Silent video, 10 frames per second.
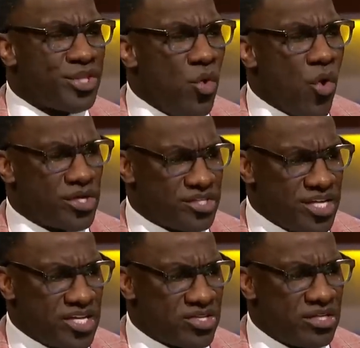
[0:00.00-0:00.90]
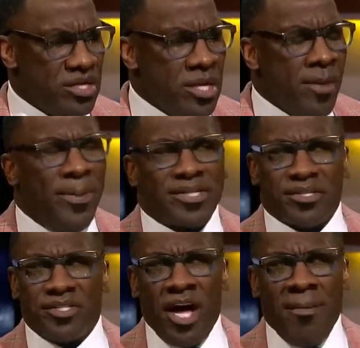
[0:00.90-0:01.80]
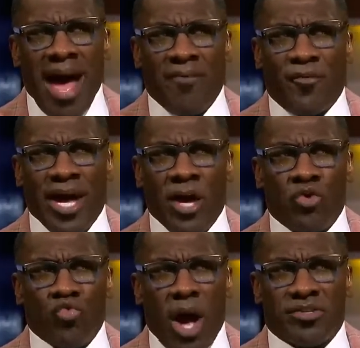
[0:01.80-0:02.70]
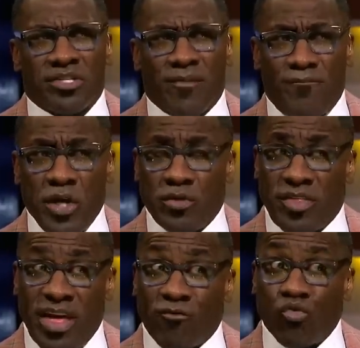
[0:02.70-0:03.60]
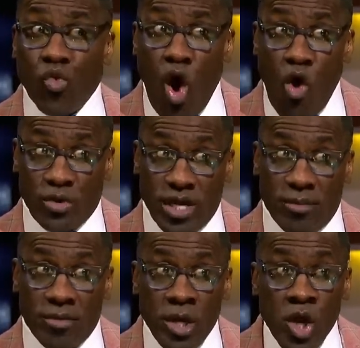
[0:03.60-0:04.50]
with the organization. But to somehow for Aaron Rodgers to feel that they've wronged him,